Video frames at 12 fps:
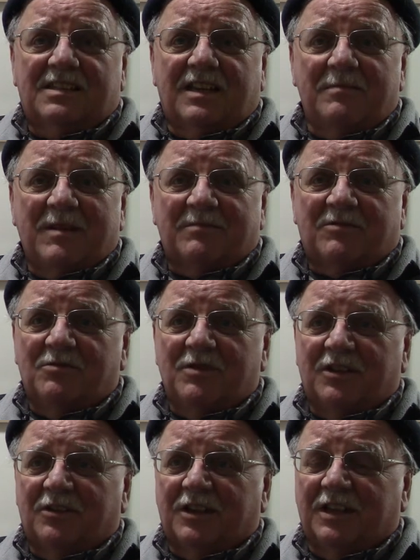coming up to
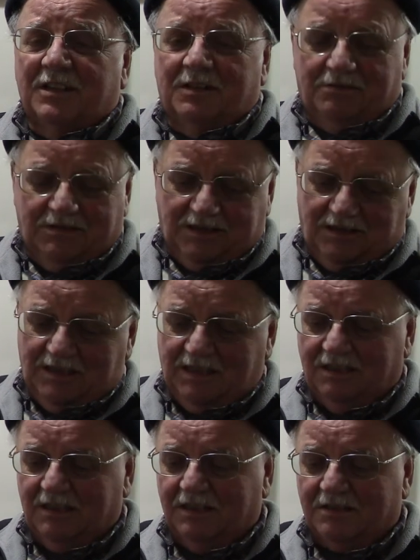winter. Well,
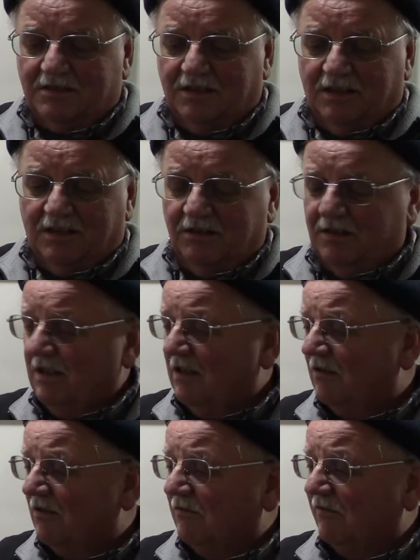let's see,
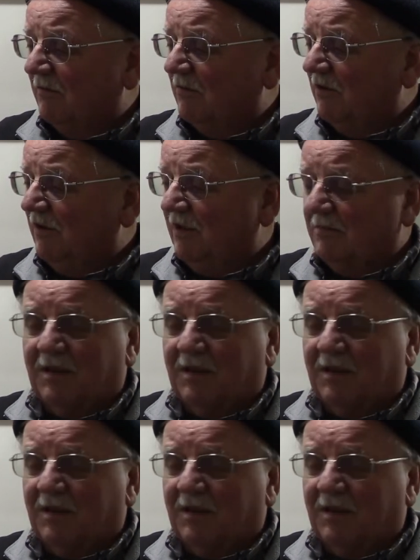end of November.